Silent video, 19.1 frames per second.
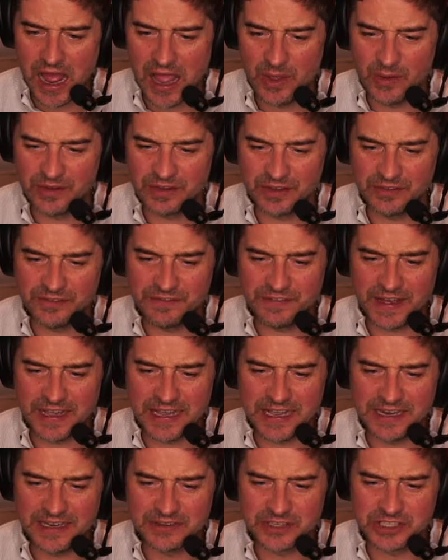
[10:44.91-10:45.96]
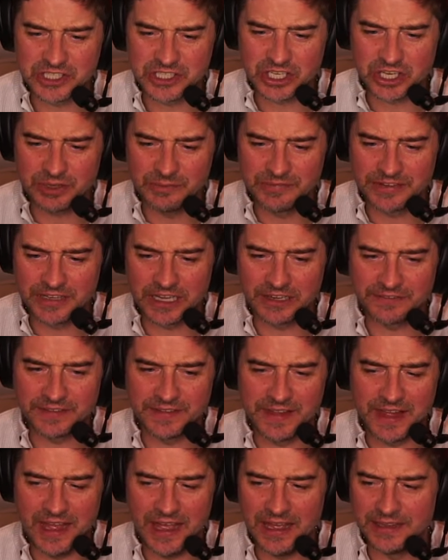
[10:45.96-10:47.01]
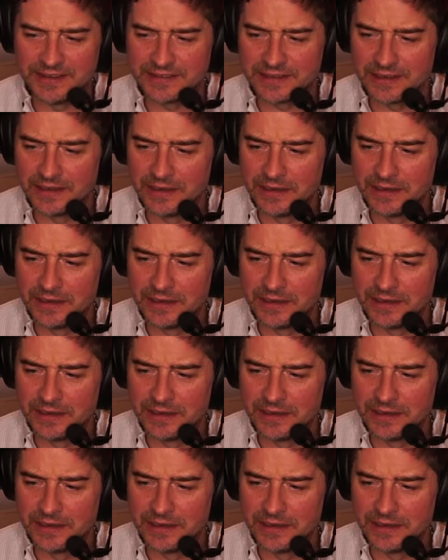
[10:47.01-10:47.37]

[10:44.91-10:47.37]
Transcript: was on fire and he just shot himself in the head.